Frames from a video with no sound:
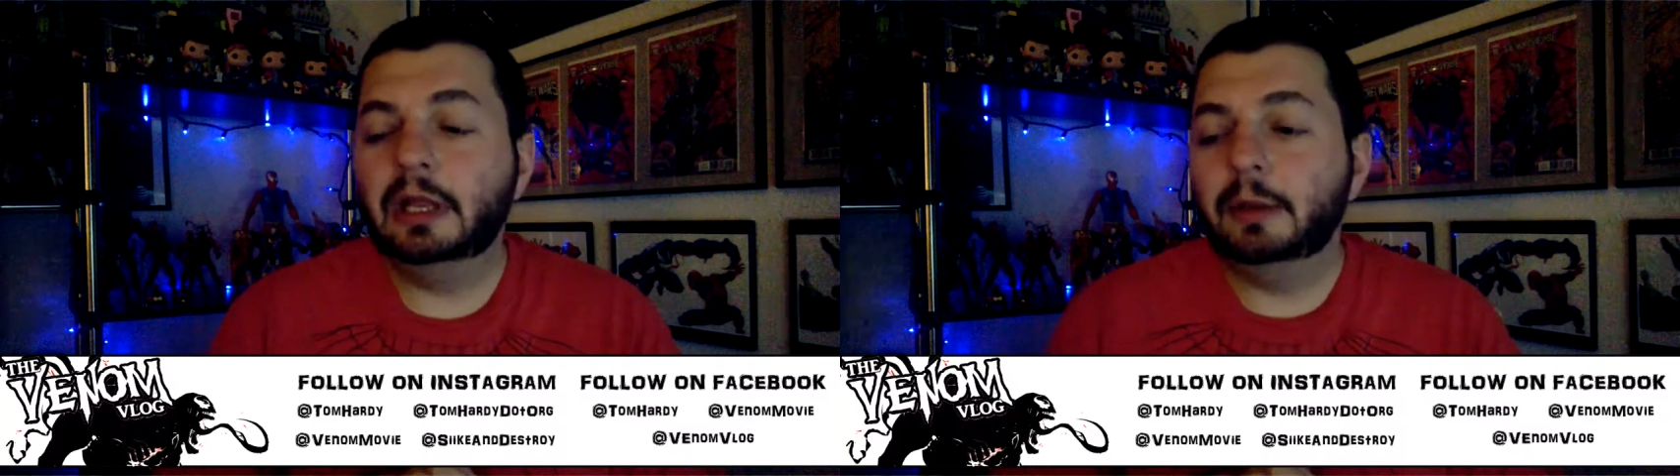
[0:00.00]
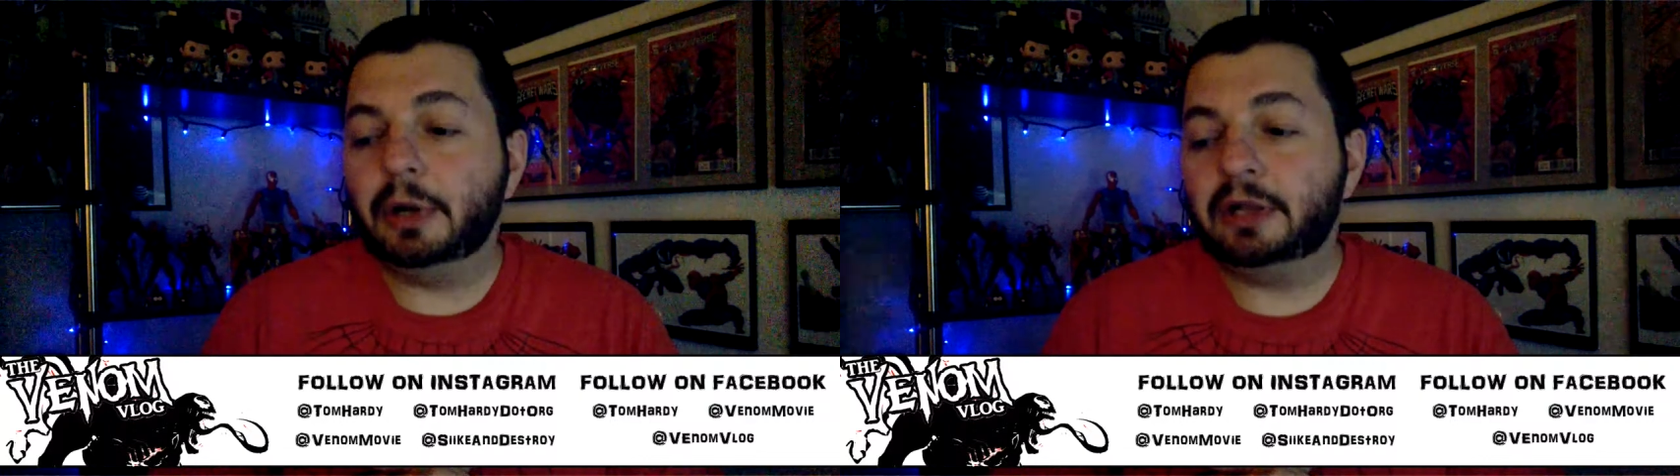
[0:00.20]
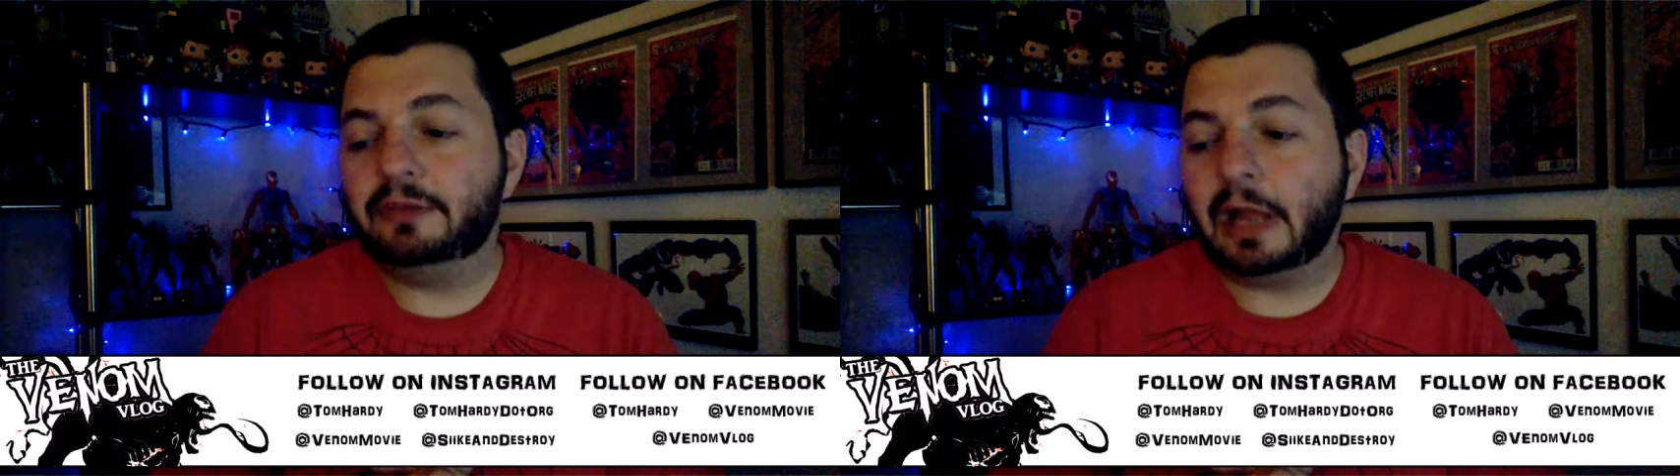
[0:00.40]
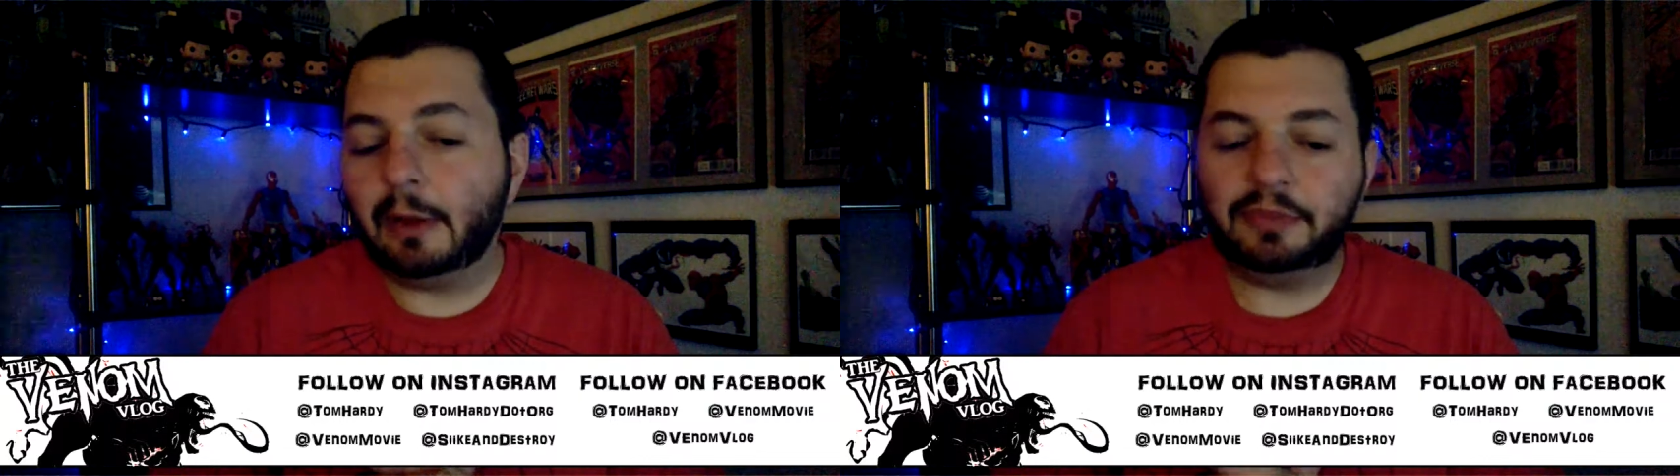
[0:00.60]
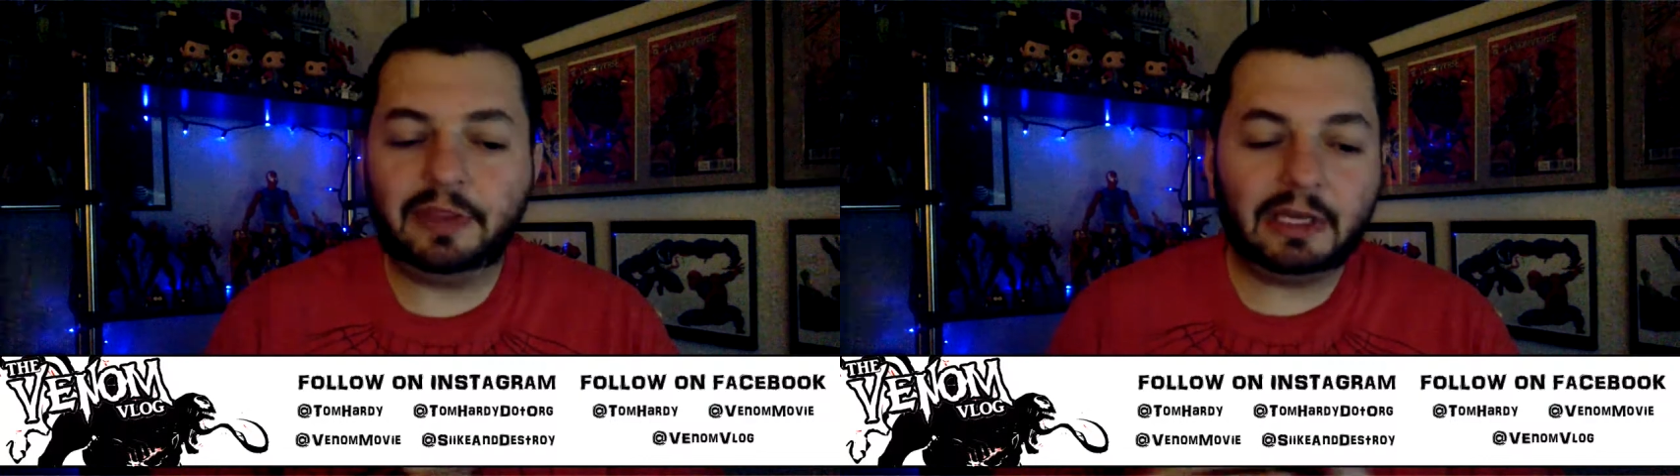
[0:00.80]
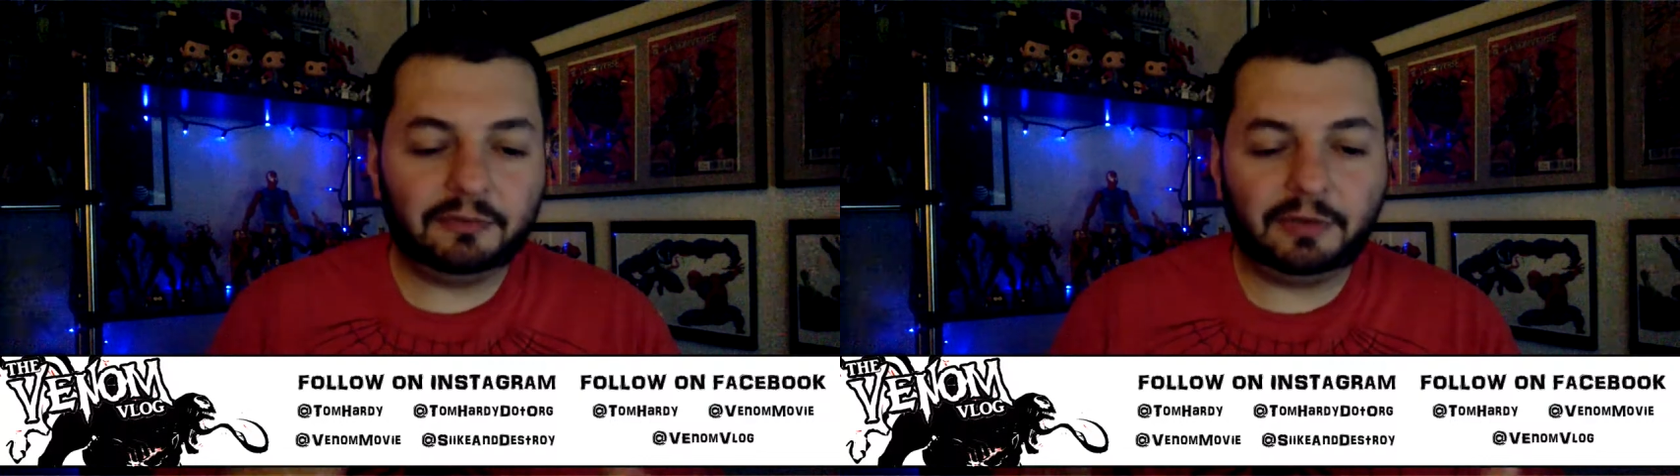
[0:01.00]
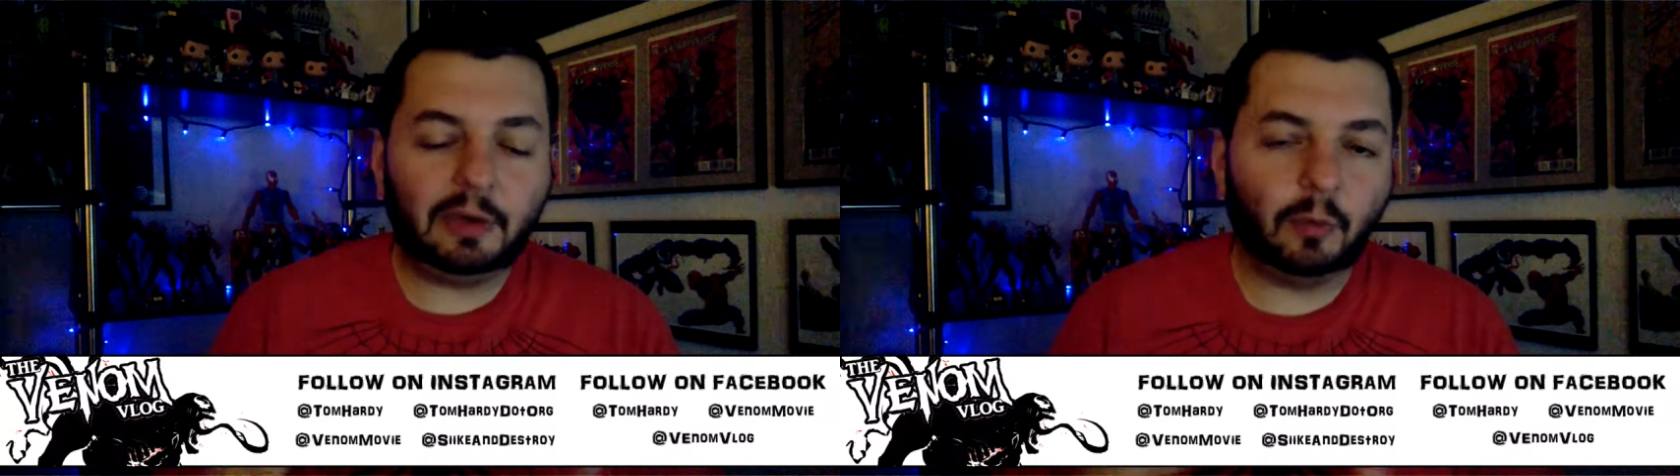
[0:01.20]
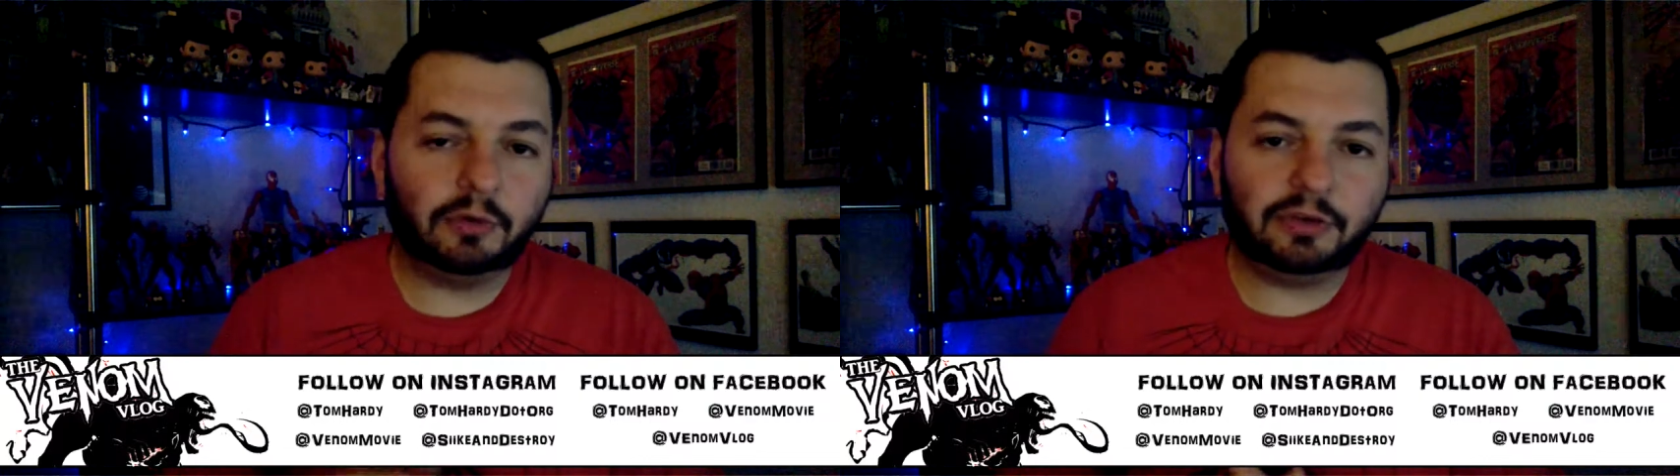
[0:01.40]
But uh, I would think Infinity
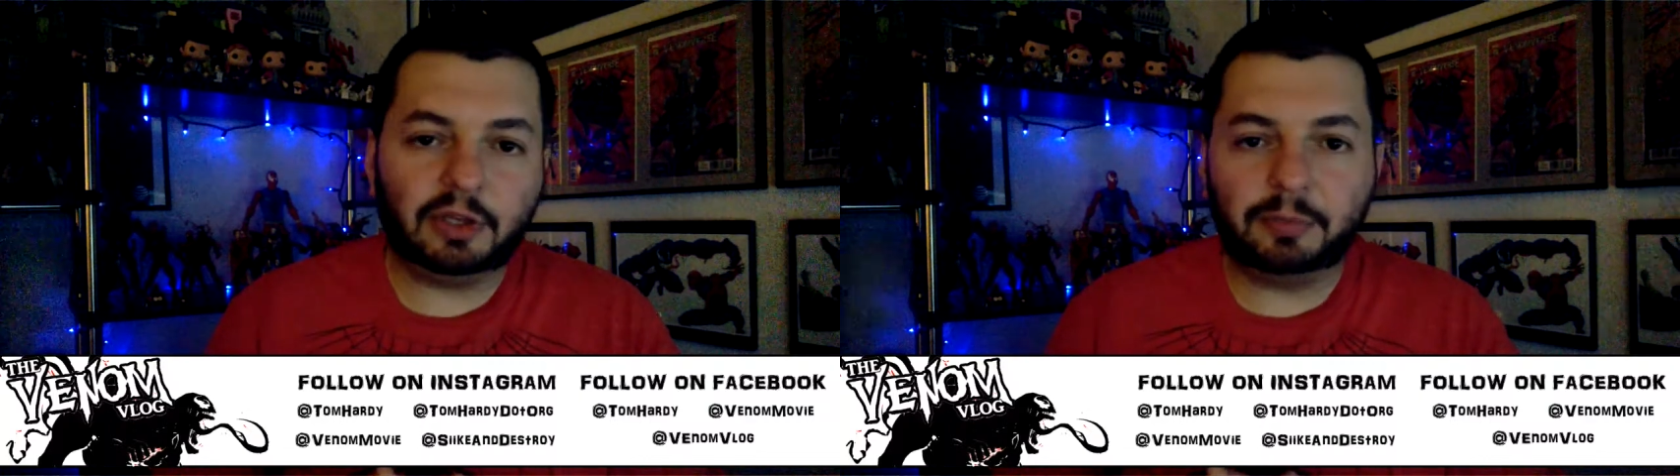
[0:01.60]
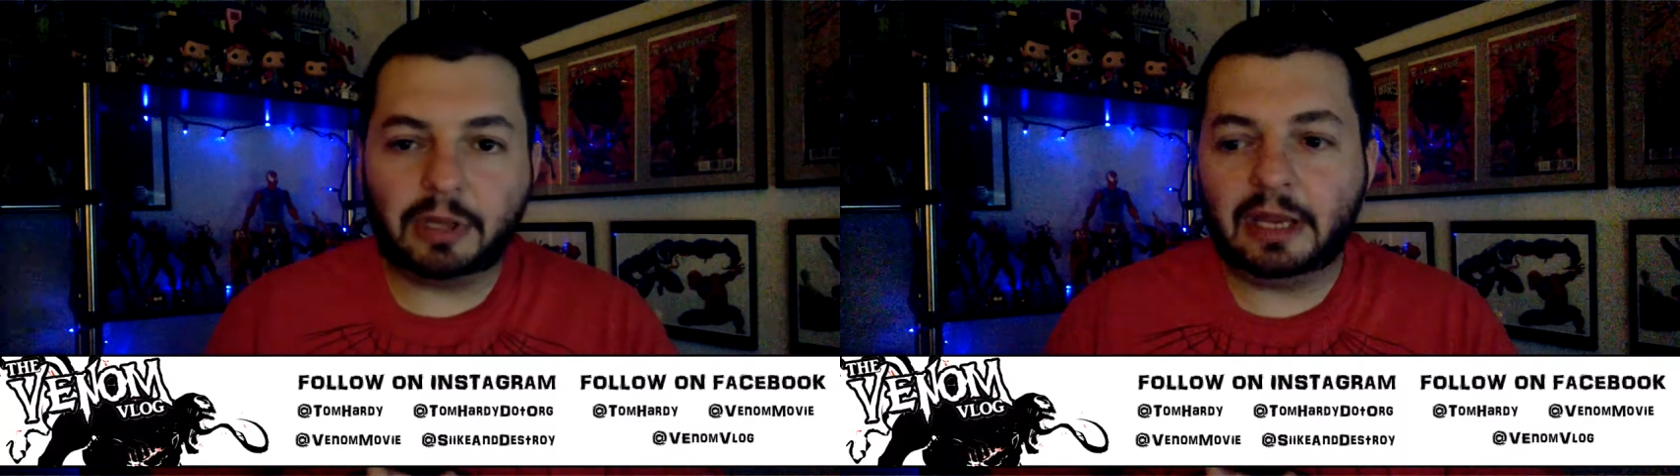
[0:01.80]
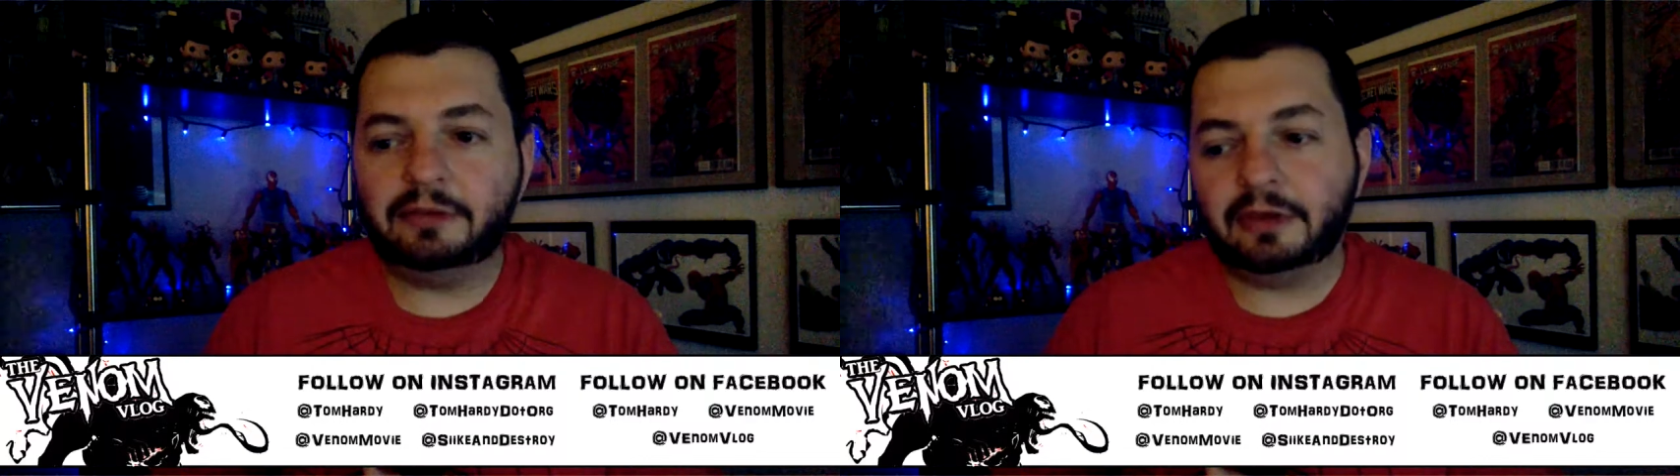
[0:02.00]
War is a good place,